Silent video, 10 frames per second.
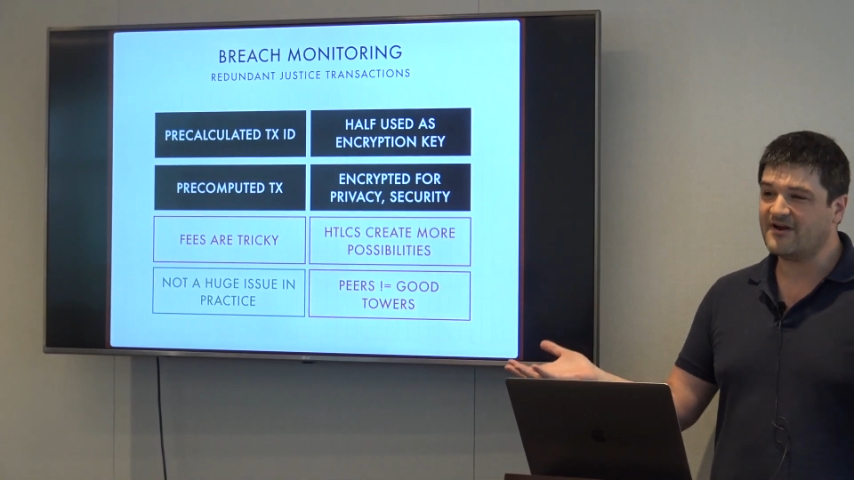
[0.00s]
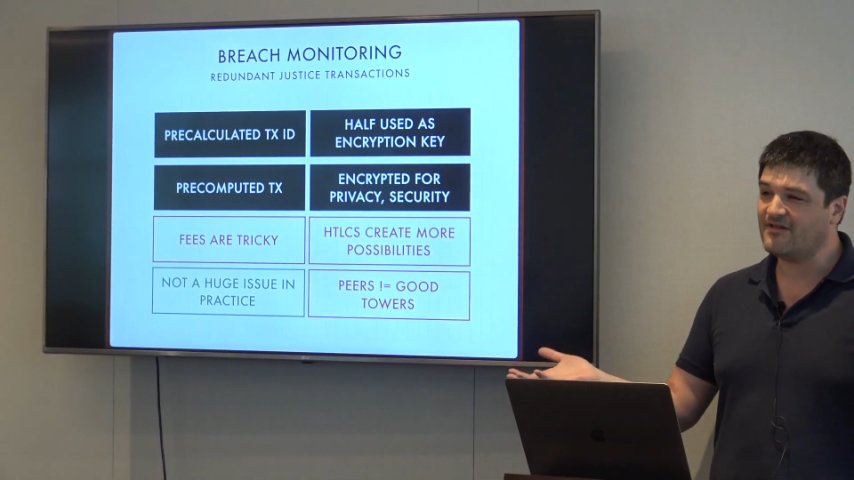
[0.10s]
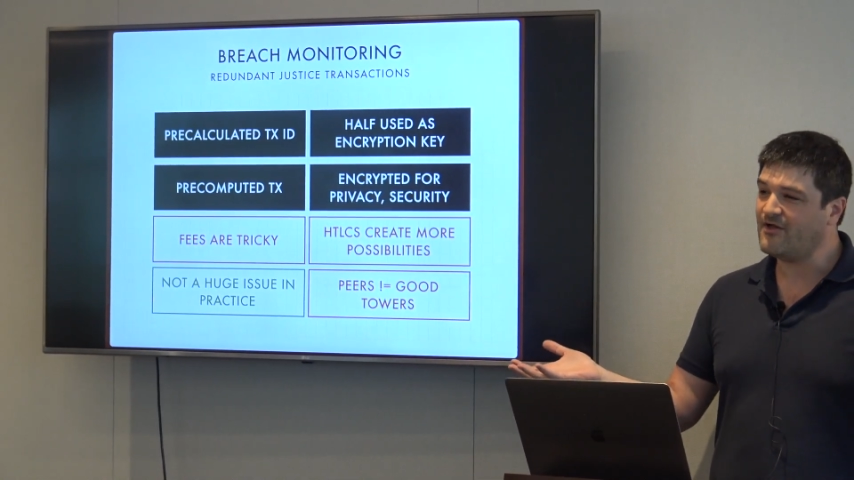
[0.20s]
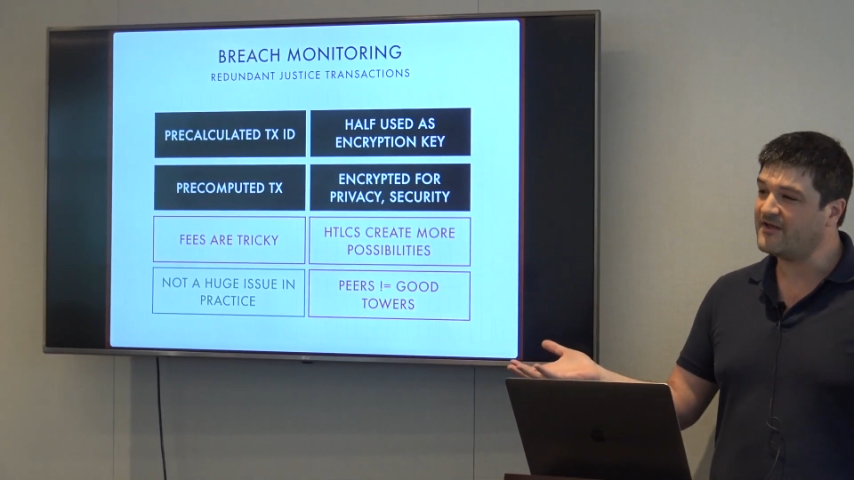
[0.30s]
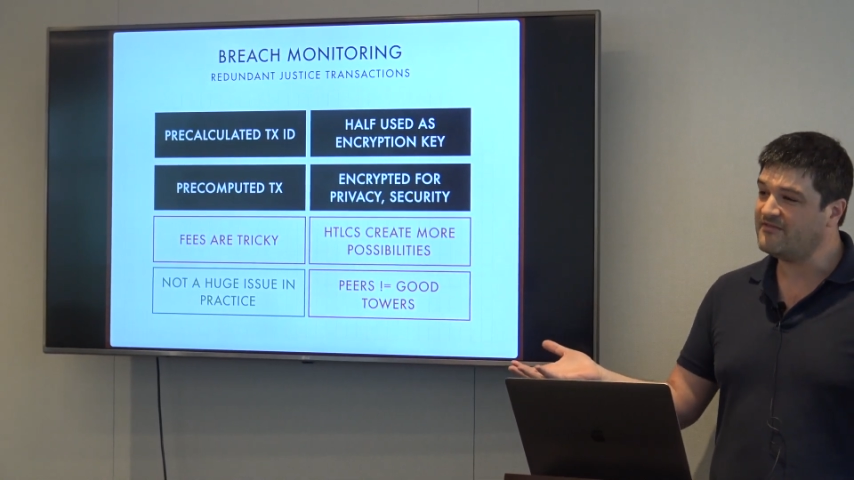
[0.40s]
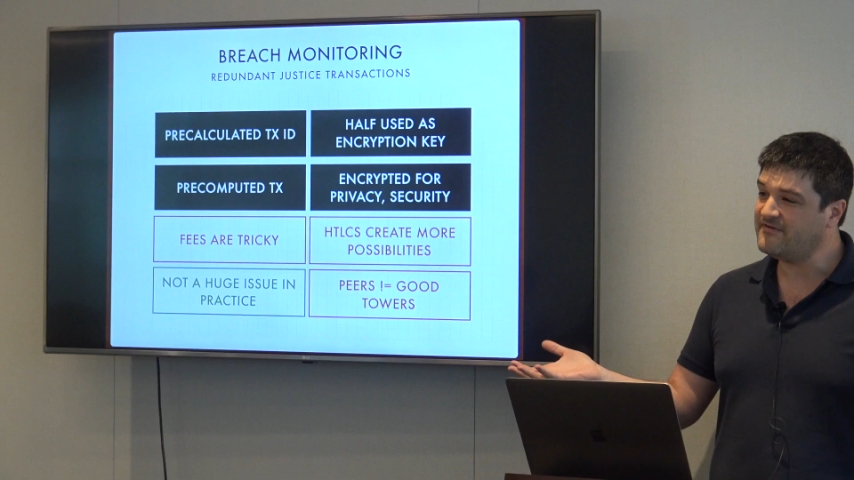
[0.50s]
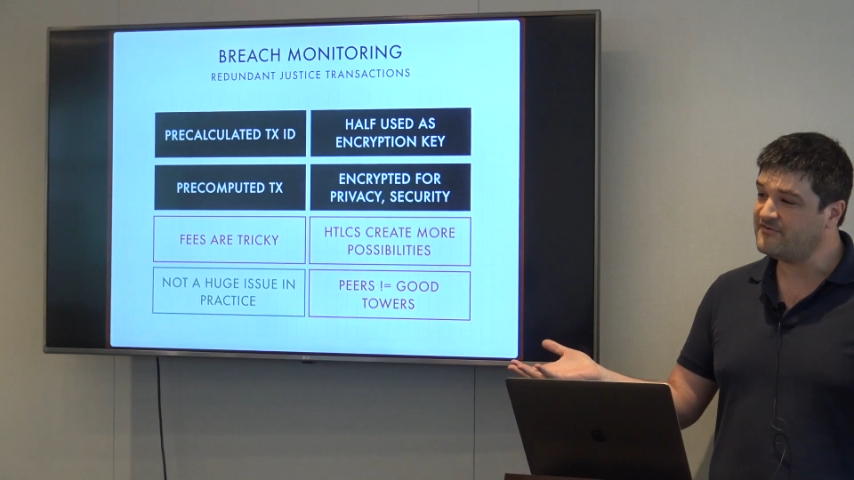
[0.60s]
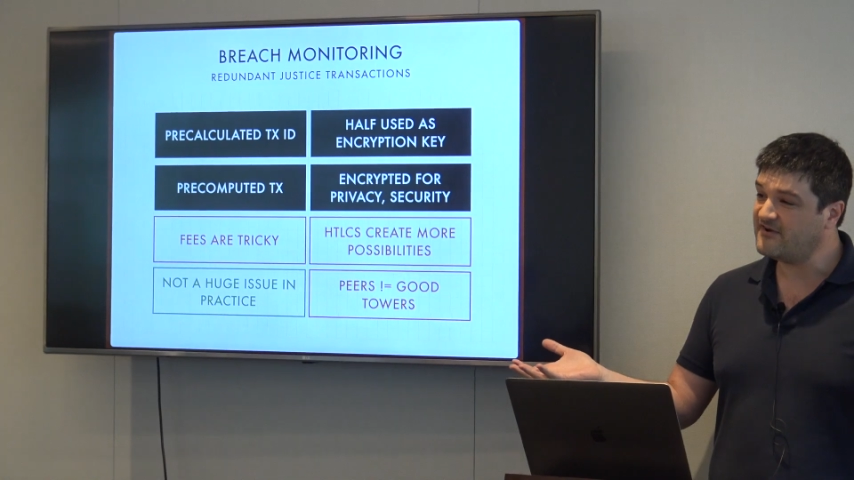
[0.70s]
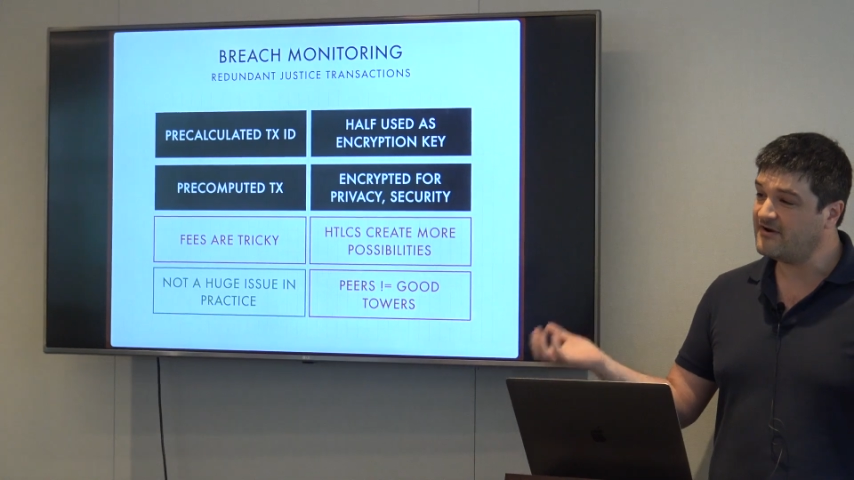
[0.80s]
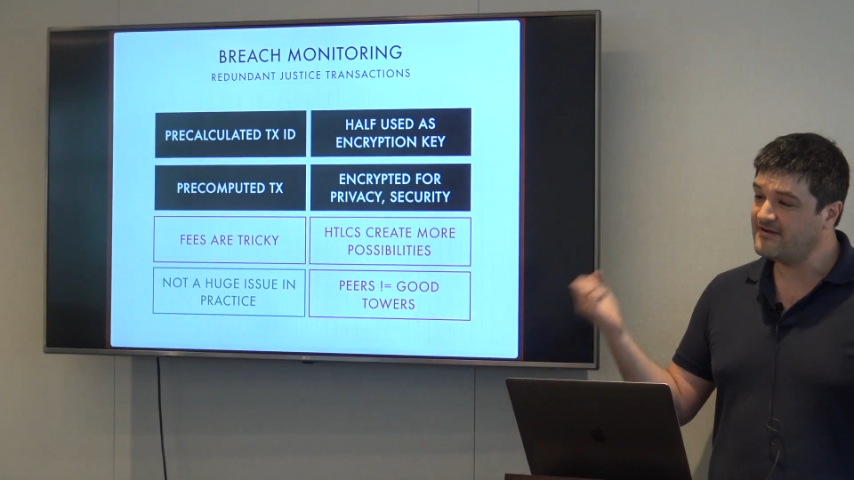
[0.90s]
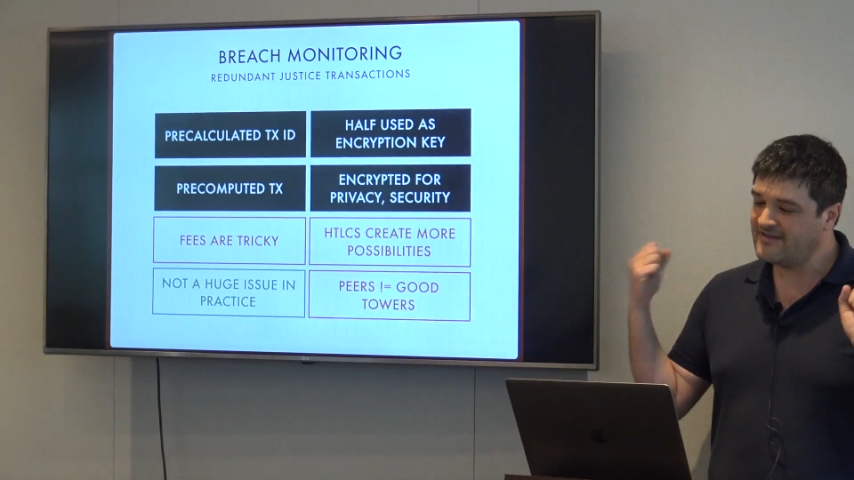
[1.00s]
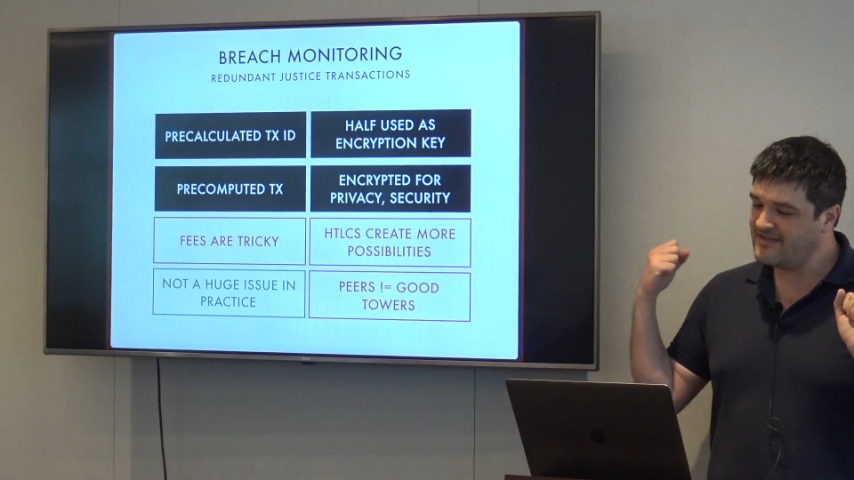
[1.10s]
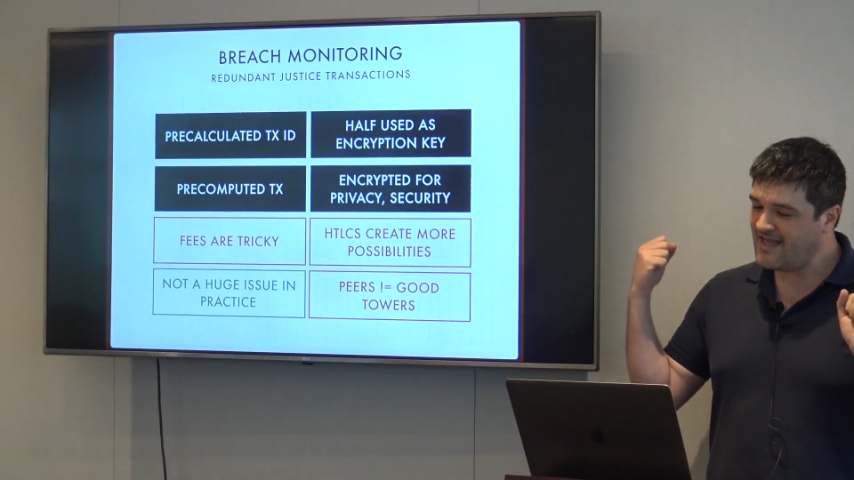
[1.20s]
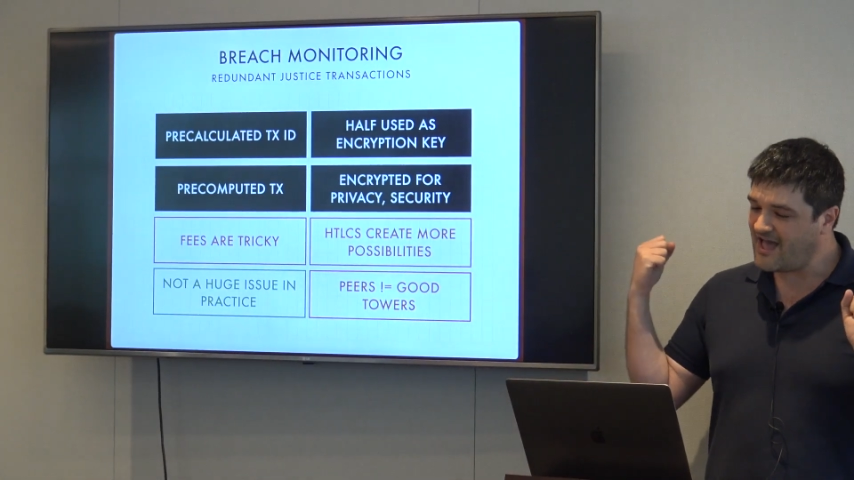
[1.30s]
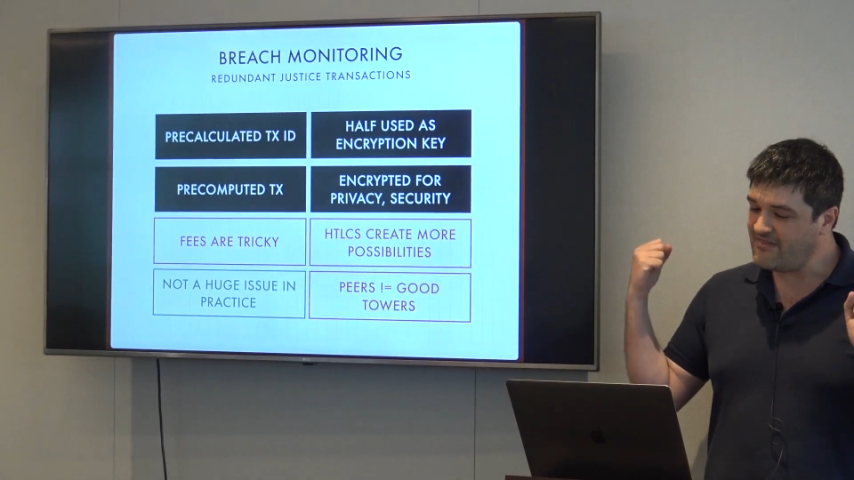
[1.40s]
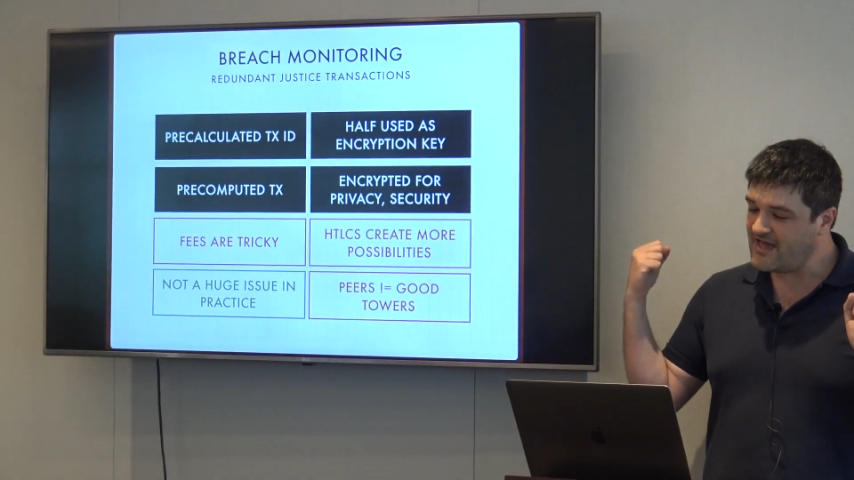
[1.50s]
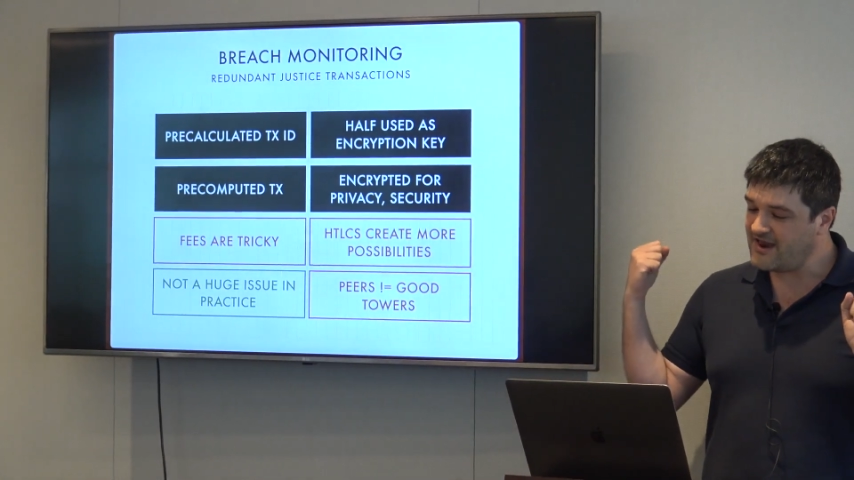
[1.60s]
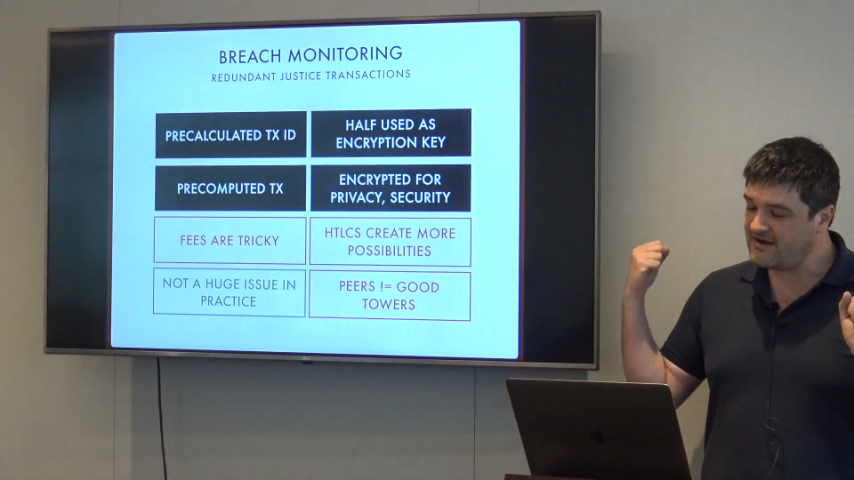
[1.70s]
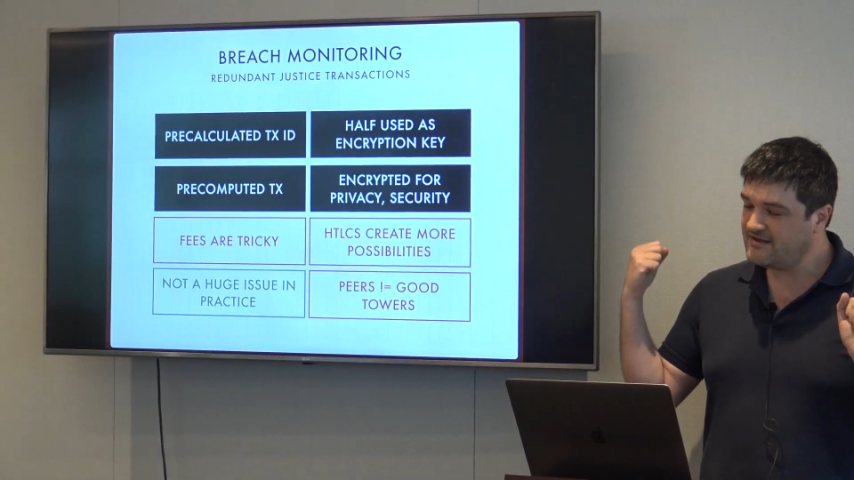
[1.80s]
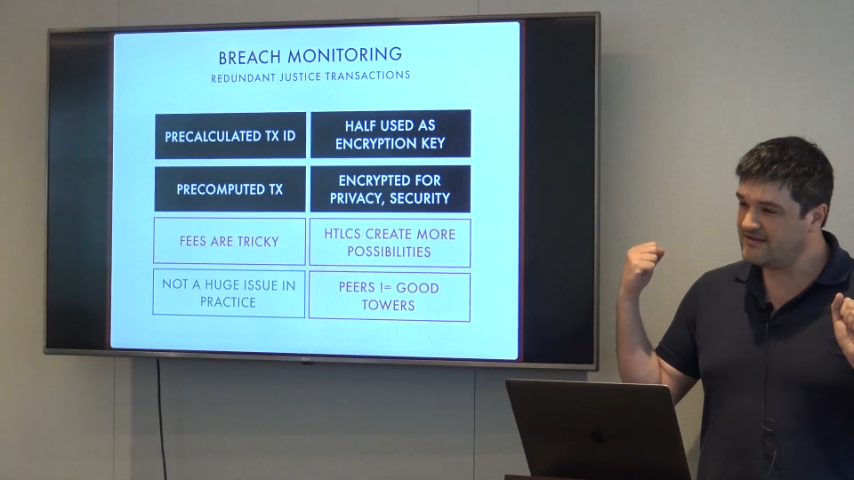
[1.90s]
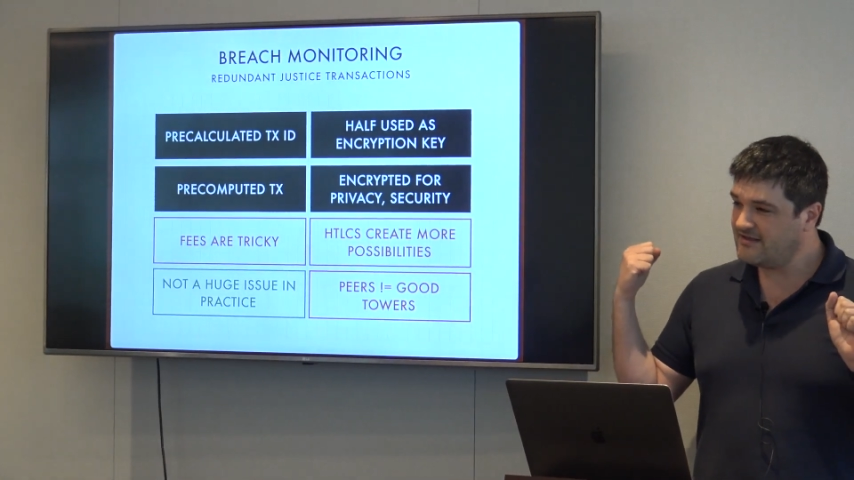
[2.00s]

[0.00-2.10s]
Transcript: going to look in the future, and then